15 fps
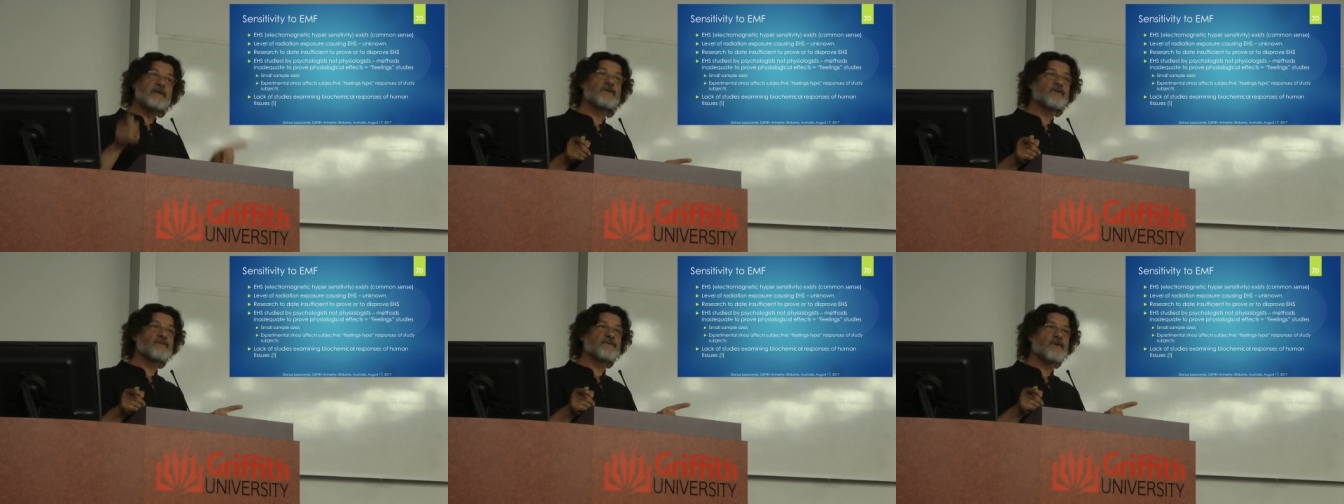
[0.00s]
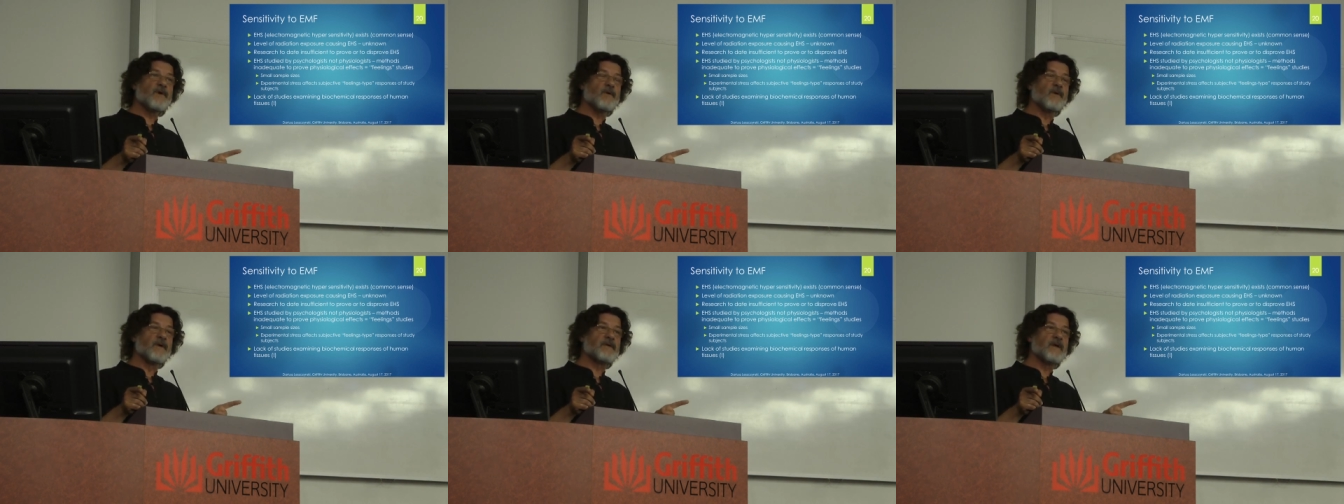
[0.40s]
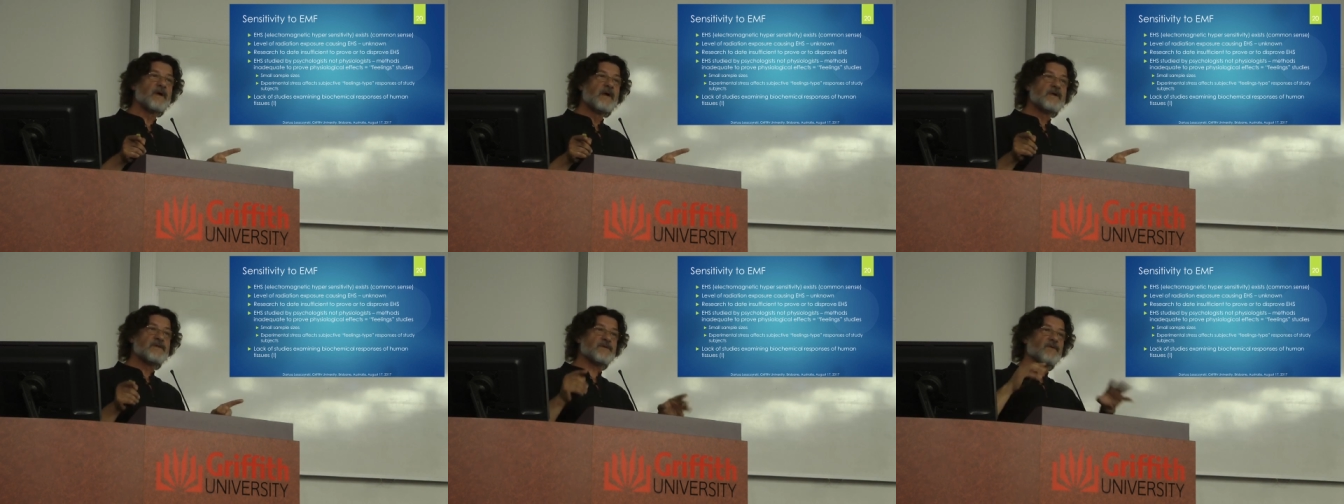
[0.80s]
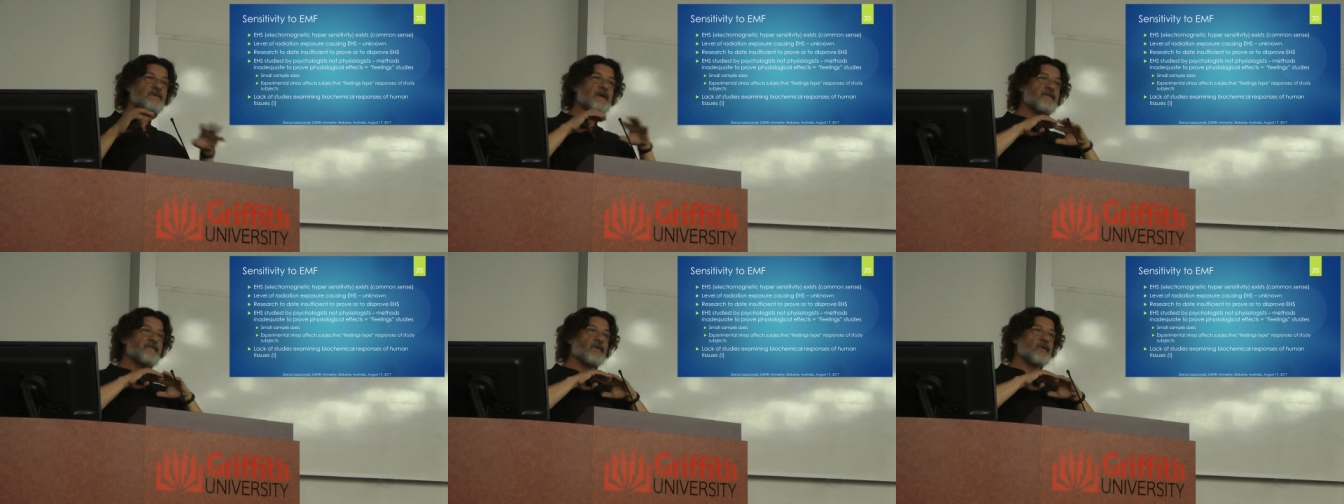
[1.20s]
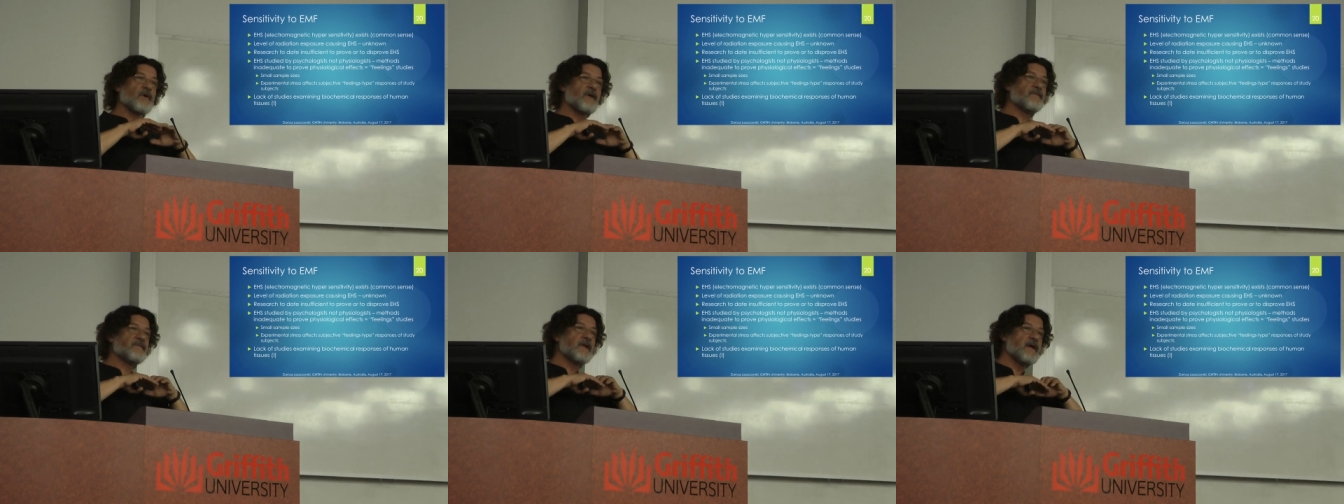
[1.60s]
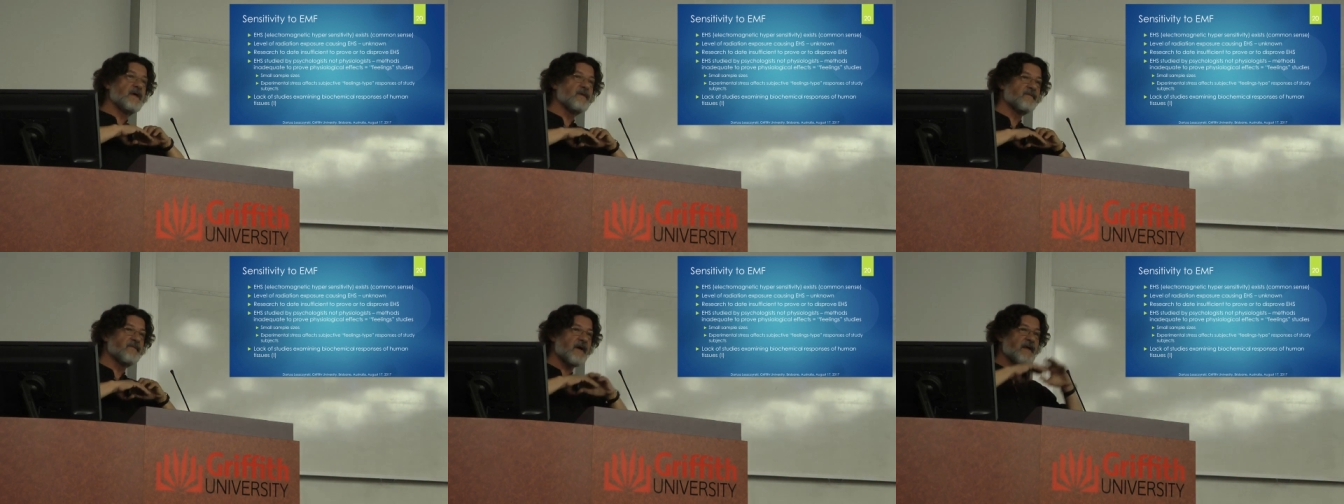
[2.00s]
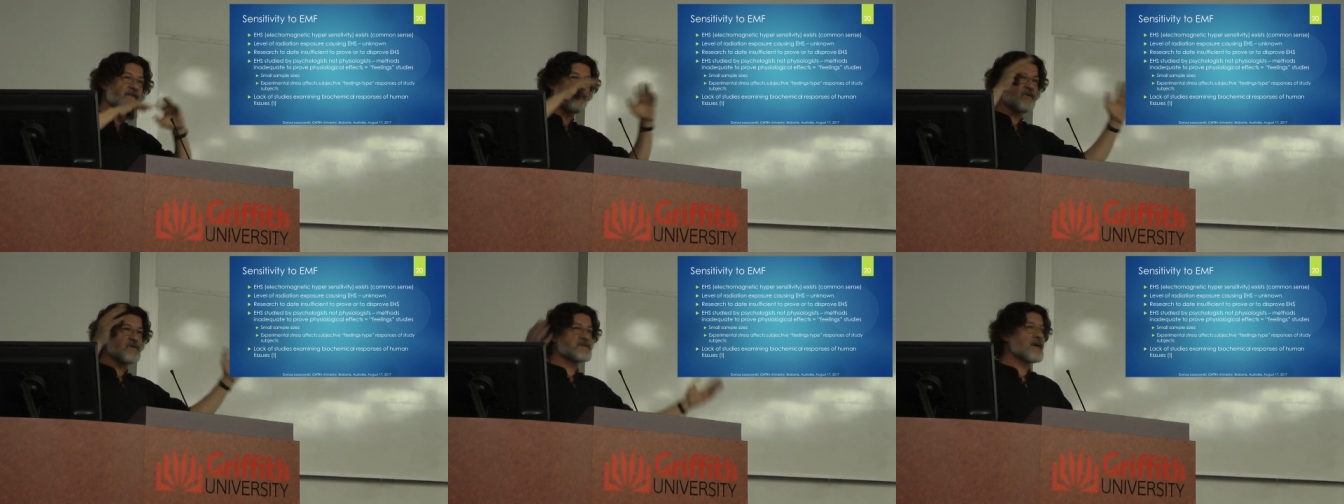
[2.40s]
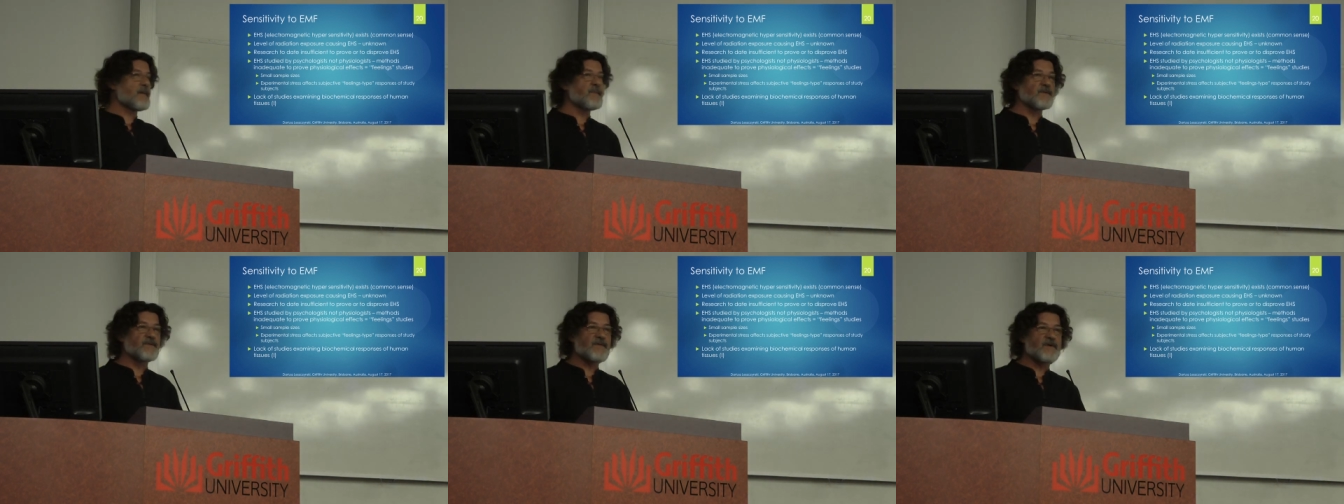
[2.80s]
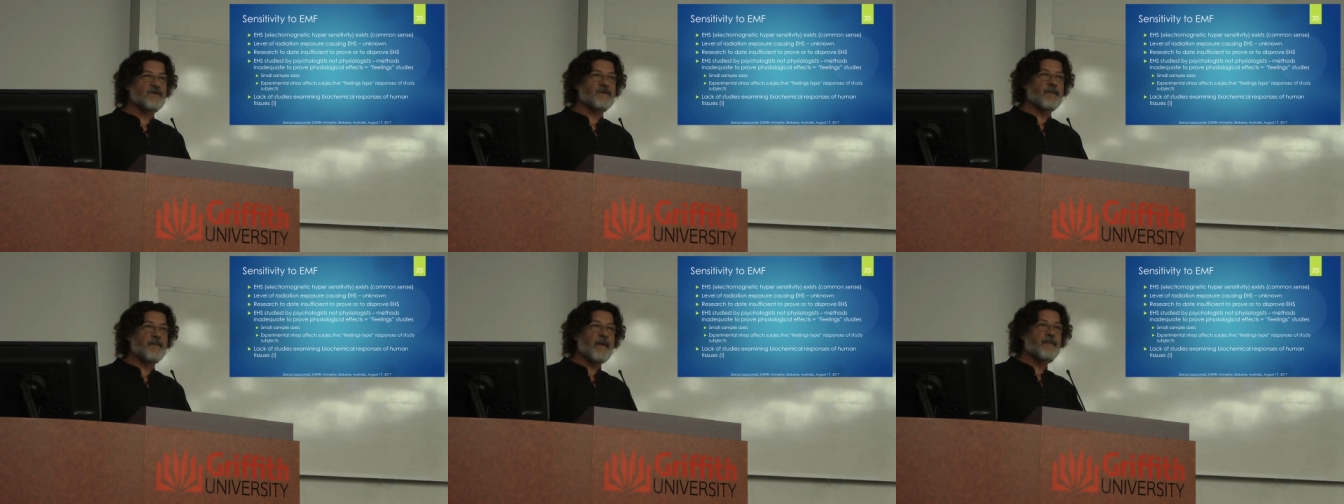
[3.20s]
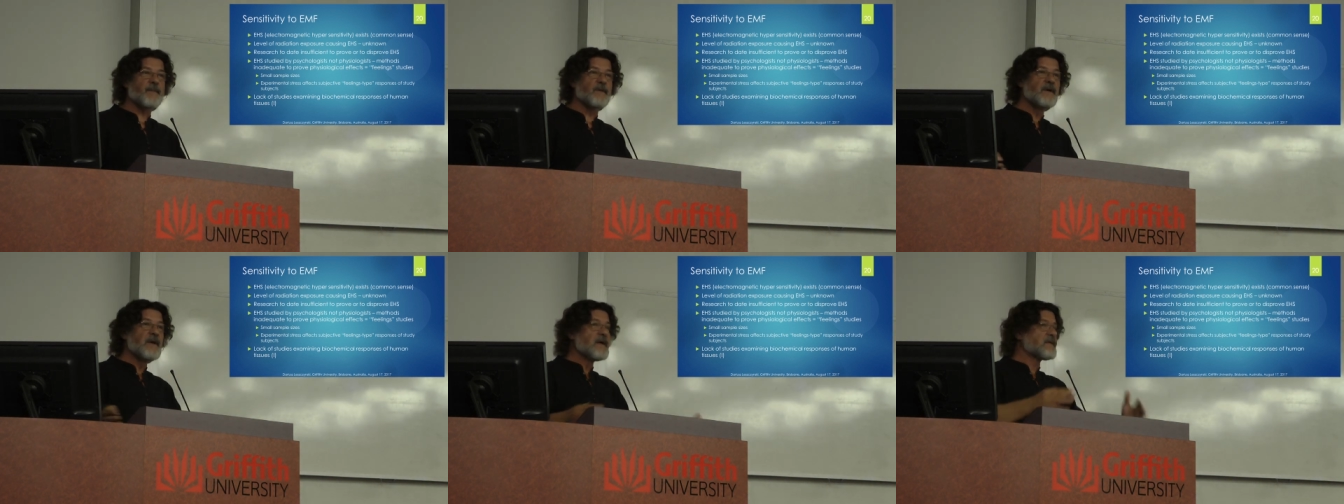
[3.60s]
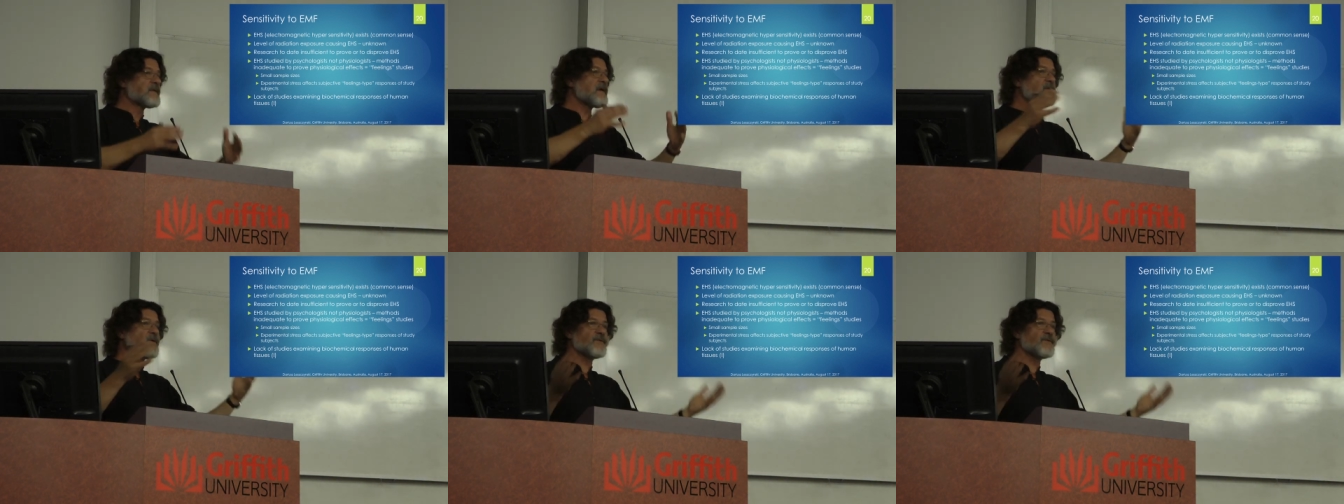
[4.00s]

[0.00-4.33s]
They don't know it. So therefore, if they invite, for example, 30 people,